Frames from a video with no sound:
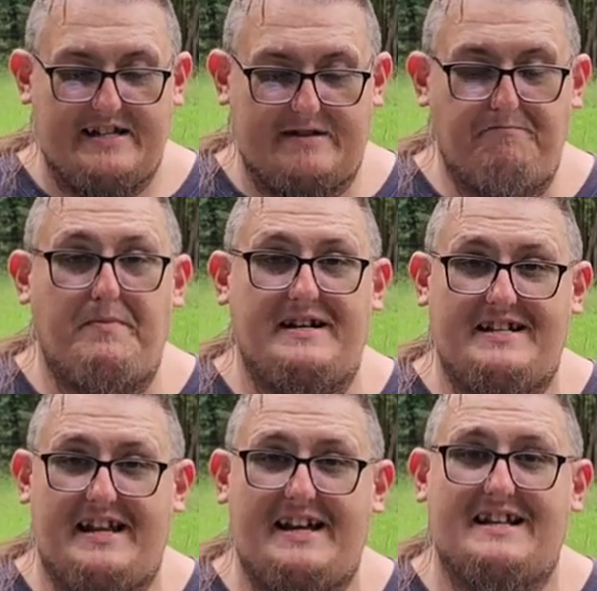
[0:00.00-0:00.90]
speed
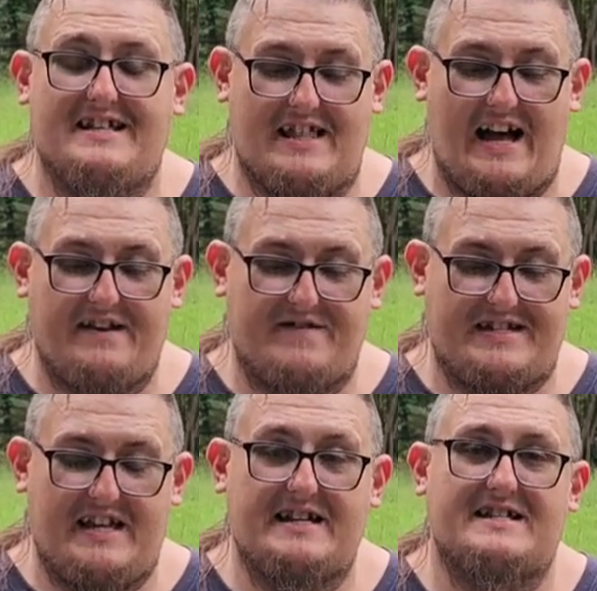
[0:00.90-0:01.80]
10, glide of
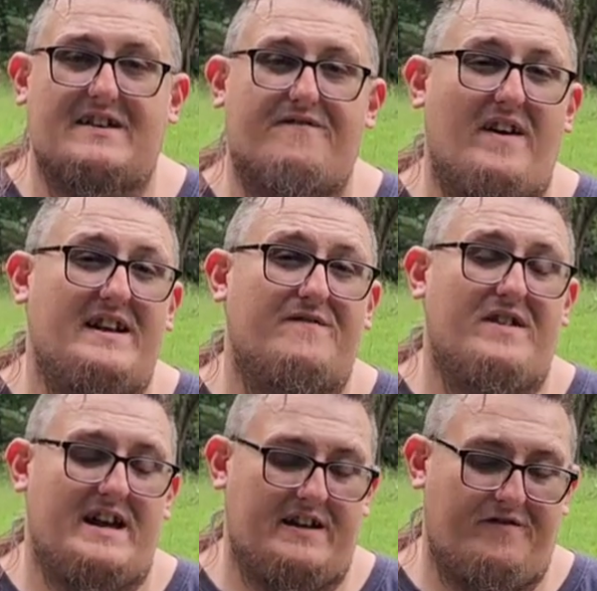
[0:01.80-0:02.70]
6, and a fade of
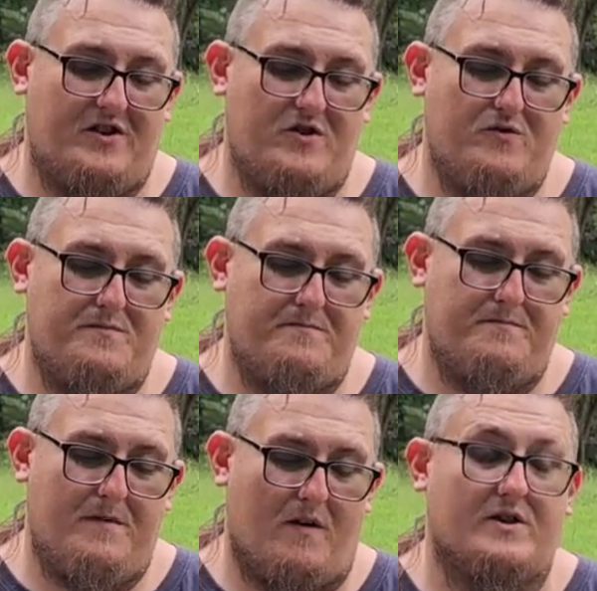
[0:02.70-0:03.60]
-2,
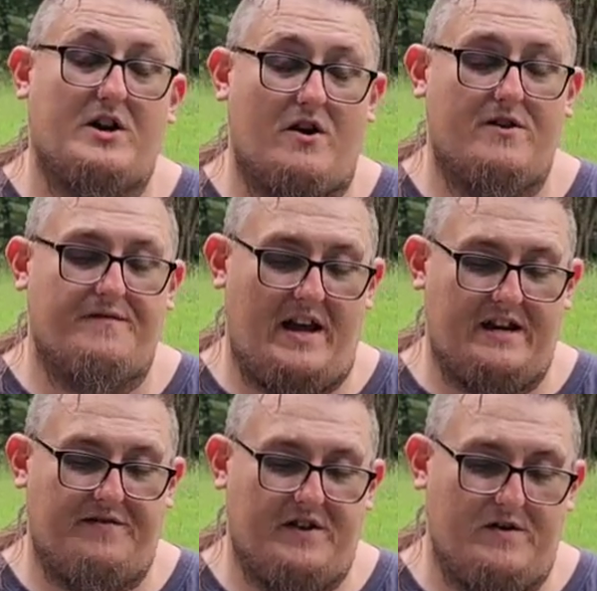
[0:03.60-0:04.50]
or a turn of
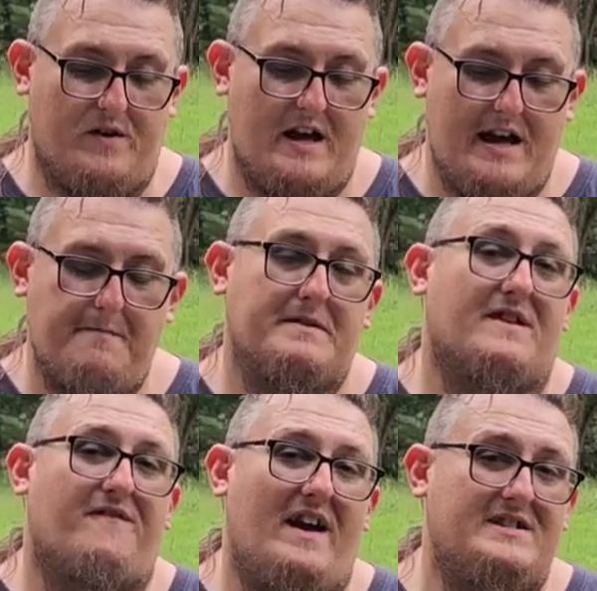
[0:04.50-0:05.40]
-2, but
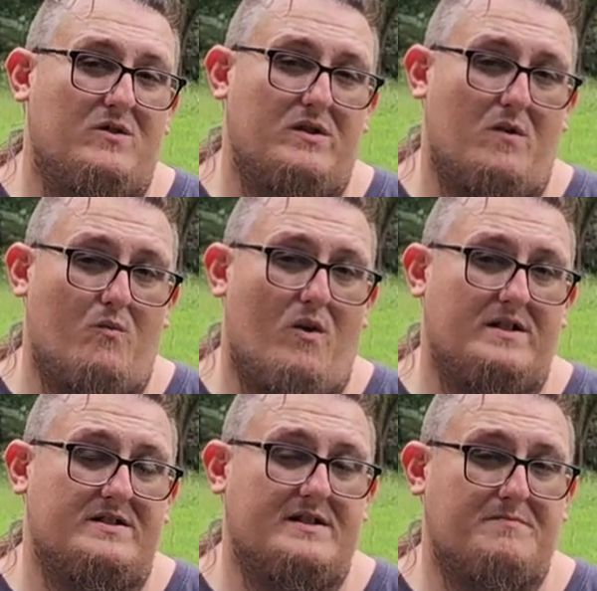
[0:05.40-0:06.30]
the fade's only at
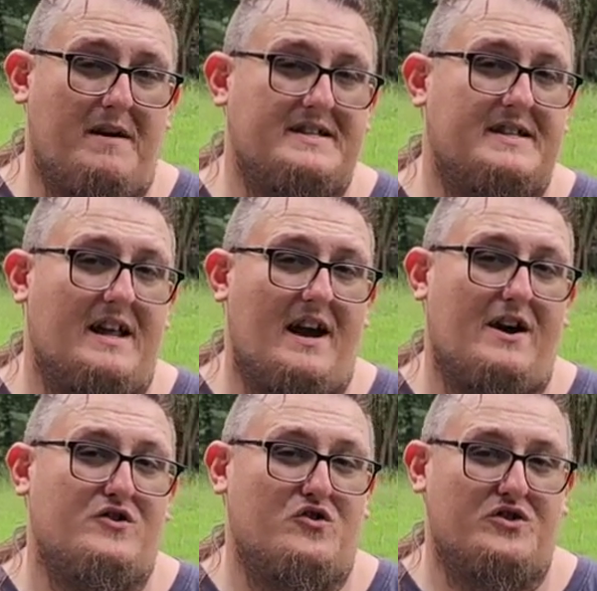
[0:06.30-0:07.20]
1, so this makes it an
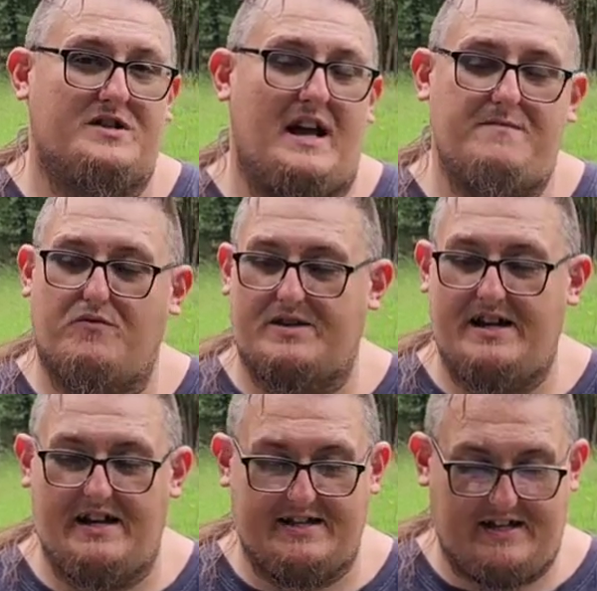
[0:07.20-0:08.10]
understable
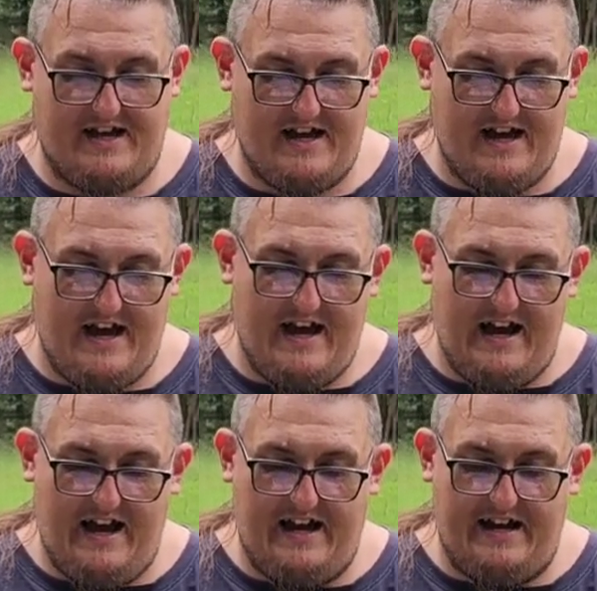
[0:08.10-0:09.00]
disc.
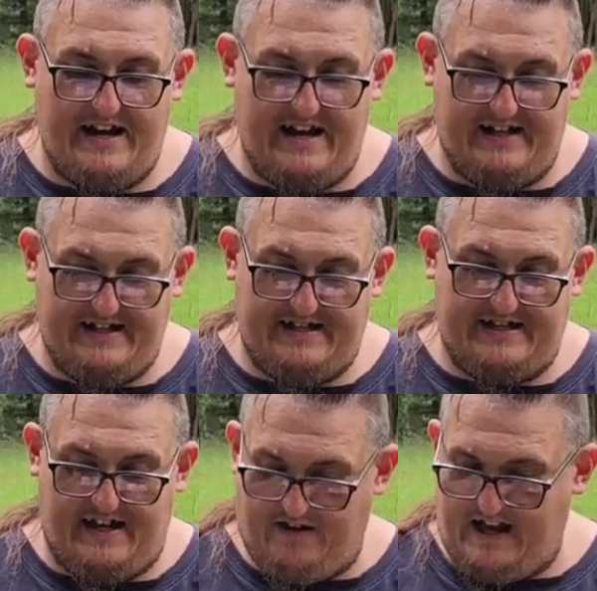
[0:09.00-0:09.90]
And it's
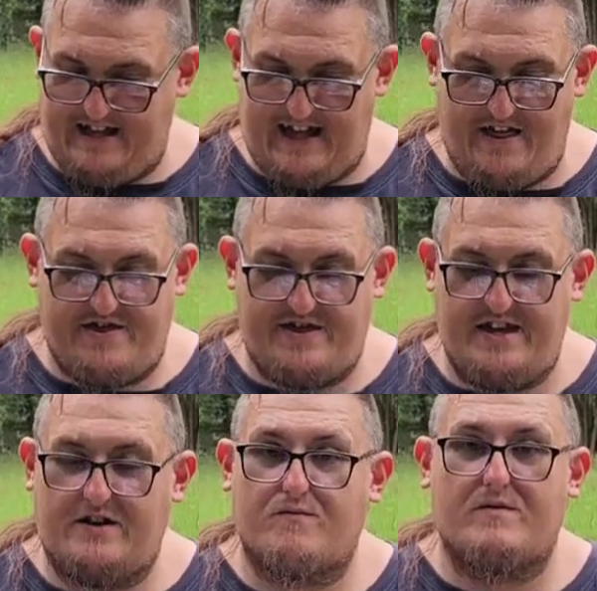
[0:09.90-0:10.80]
still got that
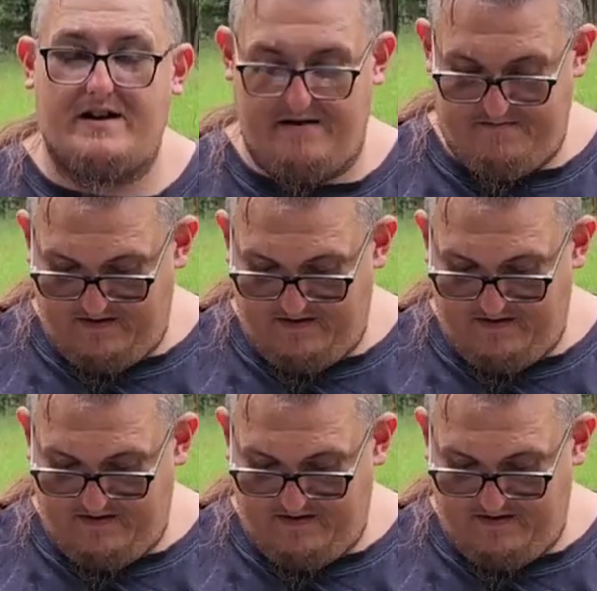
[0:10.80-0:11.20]
thick rim,